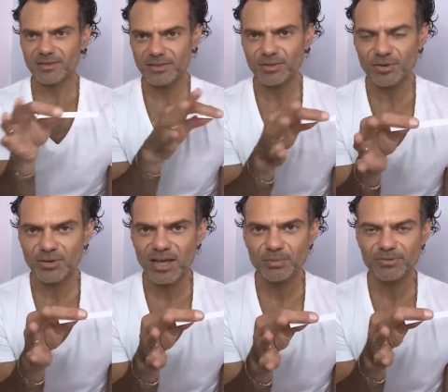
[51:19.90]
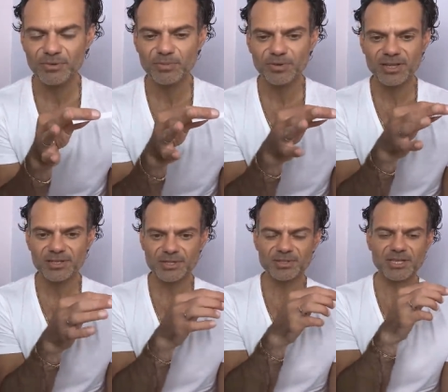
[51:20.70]
you know how perfumery and
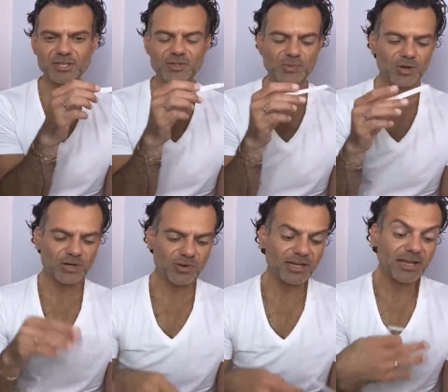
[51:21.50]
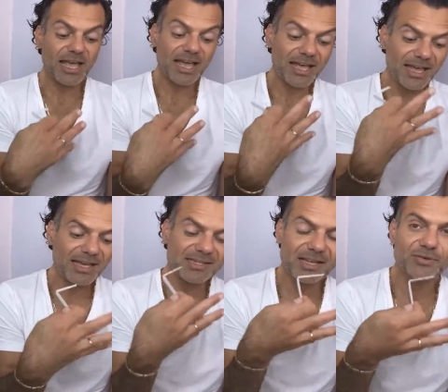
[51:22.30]
associations work, right?
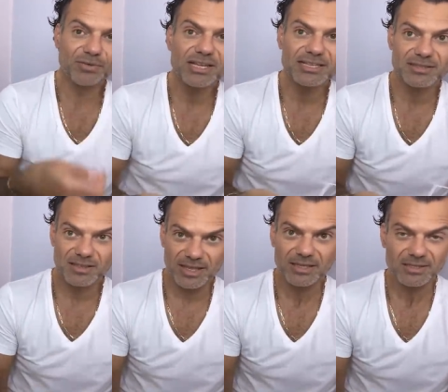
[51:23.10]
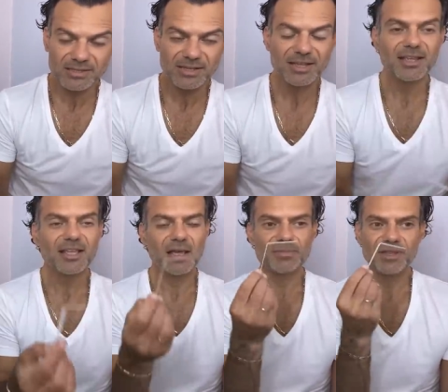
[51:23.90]
As I read this,
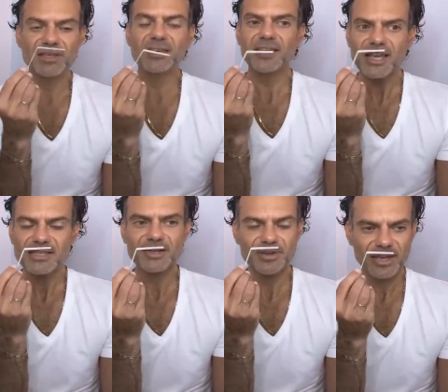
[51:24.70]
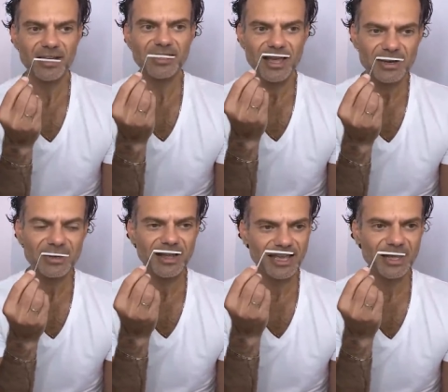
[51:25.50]
I'm thinking, yes, okay, I get it.
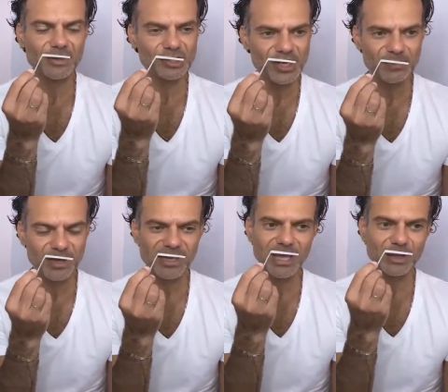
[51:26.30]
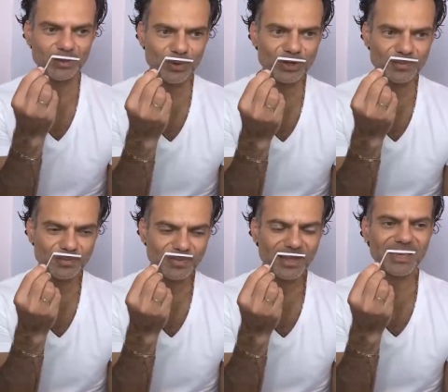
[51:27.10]
I get the ship, I get the wood,
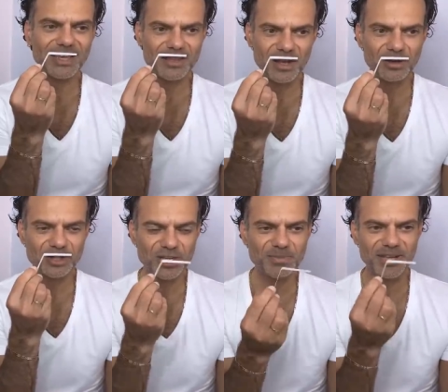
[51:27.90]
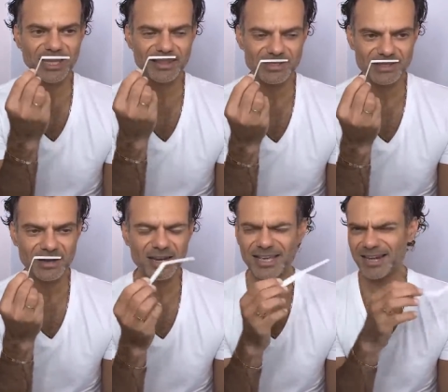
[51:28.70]
I get the hardship, I get the
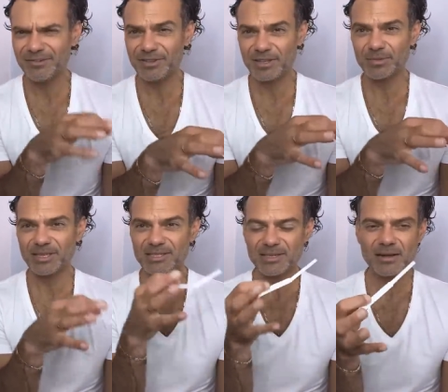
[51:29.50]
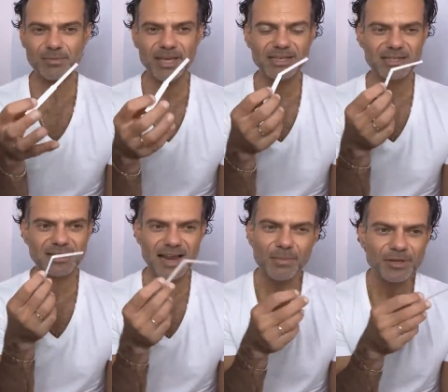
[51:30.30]
sun, I get everything being sunbaked
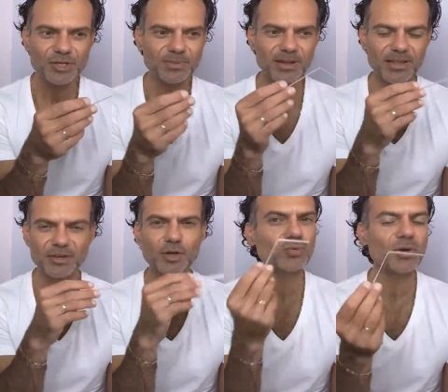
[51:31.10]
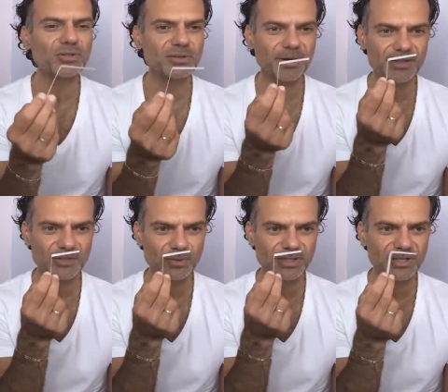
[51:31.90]
and damaged by and corroded by the
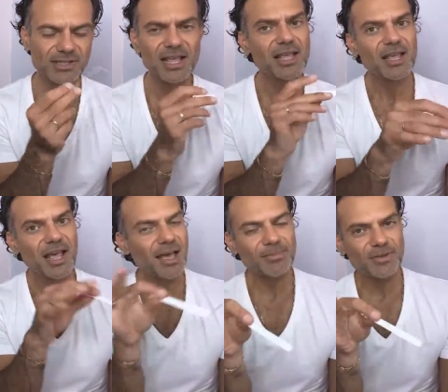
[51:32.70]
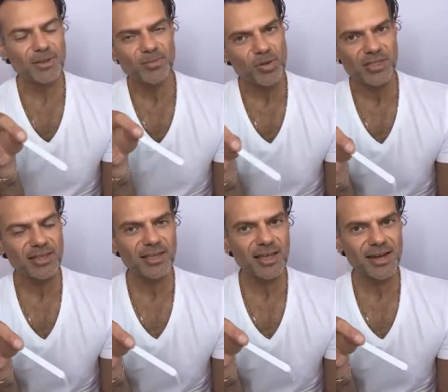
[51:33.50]
saltiness. I'm not
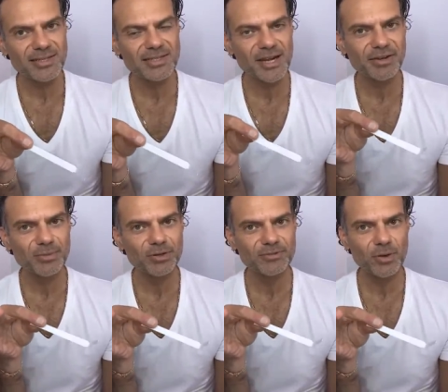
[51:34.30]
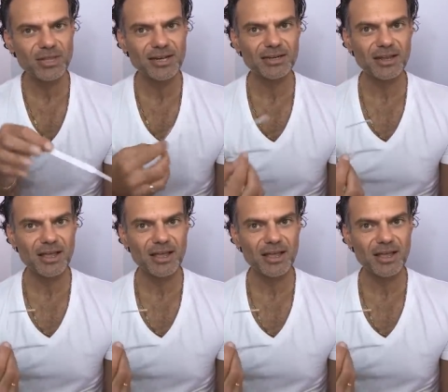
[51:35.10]
thinking I necessarily would have got that